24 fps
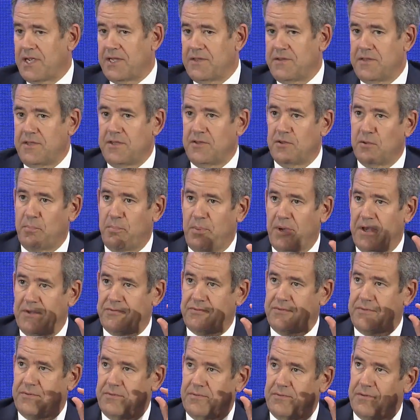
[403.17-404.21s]
And the
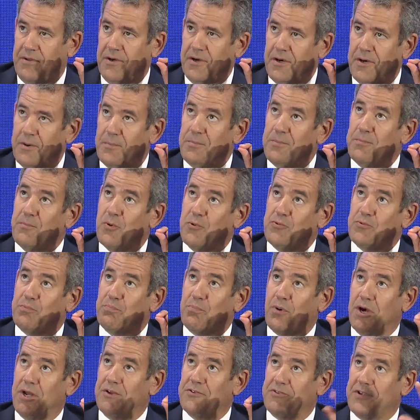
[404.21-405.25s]
best, most
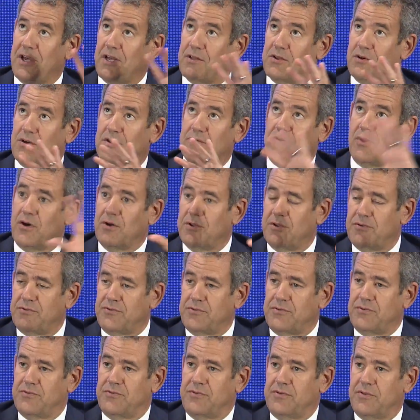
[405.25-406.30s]
brightest outlook of all this
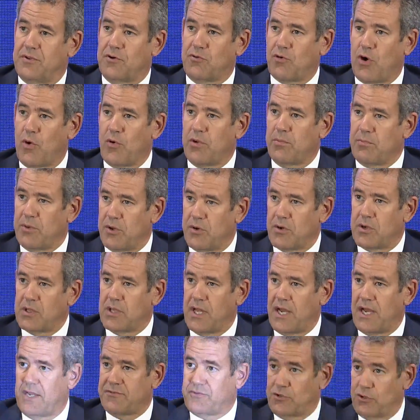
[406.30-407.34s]
is the growing middle class,